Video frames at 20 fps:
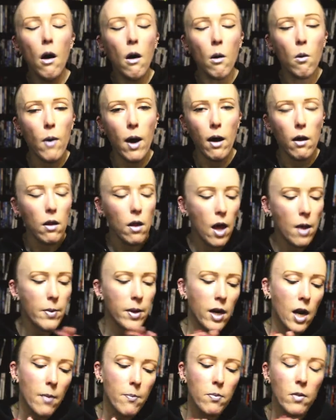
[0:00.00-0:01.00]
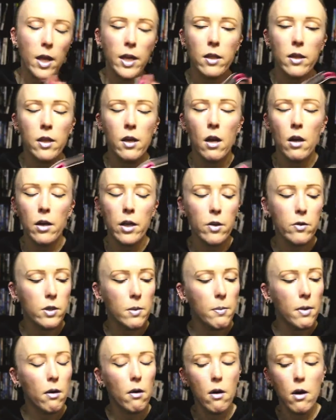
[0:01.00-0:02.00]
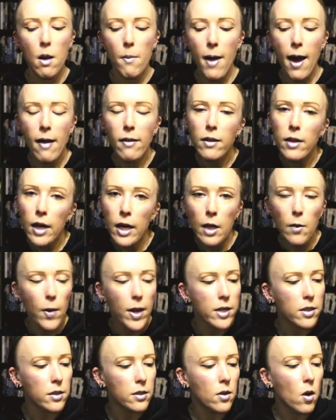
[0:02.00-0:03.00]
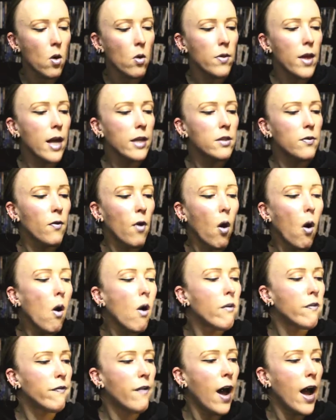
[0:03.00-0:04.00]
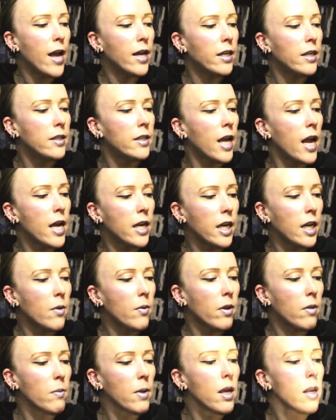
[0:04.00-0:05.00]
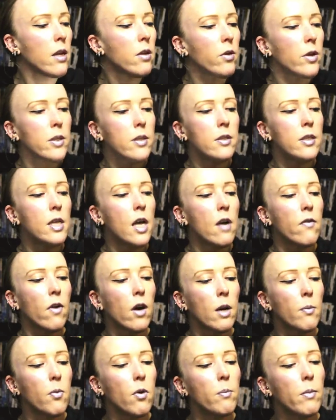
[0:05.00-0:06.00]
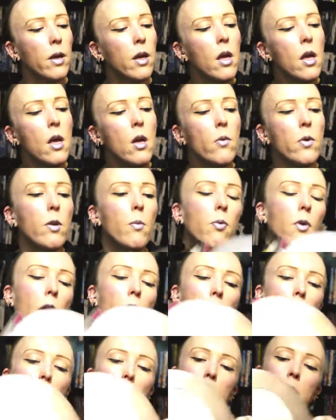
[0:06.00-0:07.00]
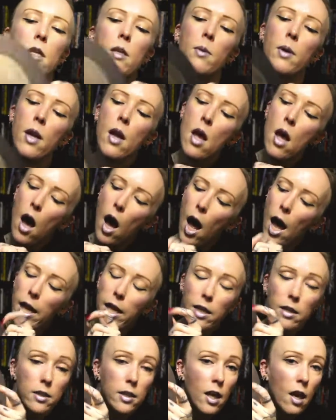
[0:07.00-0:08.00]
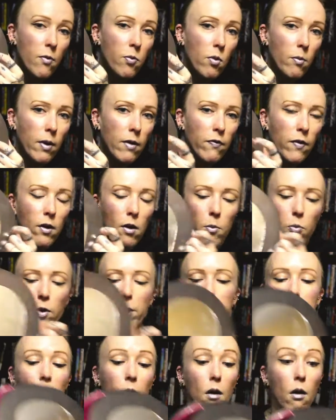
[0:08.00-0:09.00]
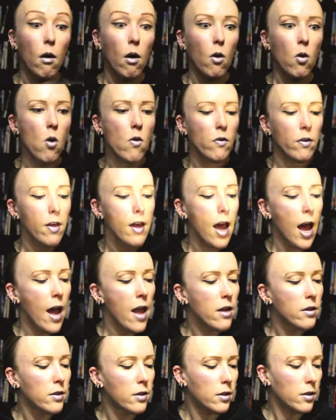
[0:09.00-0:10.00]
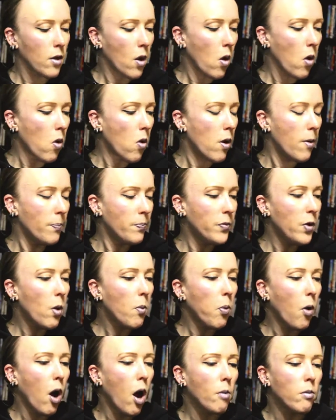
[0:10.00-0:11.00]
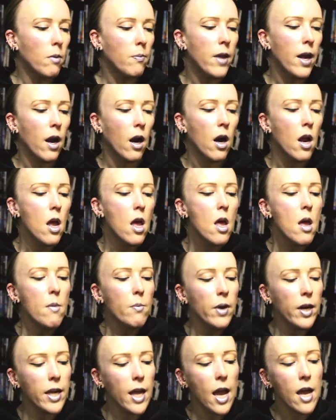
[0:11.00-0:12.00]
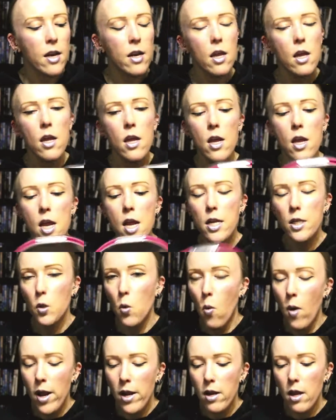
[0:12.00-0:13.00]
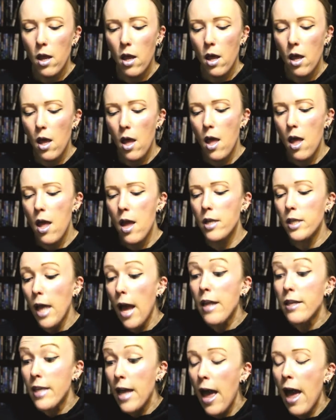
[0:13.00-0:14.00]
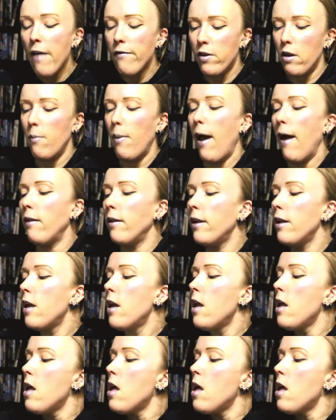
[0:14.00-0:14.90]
oh well, I mean, I'm likely not going to use a mirror and a palette anyway, so that's all fine and dandy with me. You can see I've already put my, you probably can't see, but I can see I put my fingerprints all over that, so no problem there. But again, it's quite, it, it's a heavier palette.